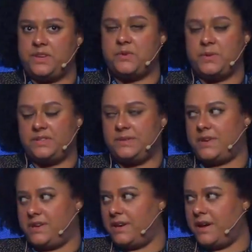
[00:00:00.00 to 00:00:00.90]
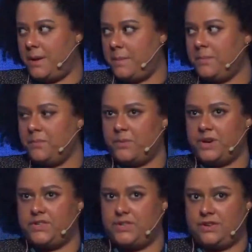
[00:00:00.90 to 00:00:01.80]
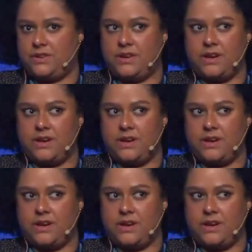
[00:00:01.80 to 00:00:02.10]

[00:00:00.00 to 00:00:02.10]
increasing my income, which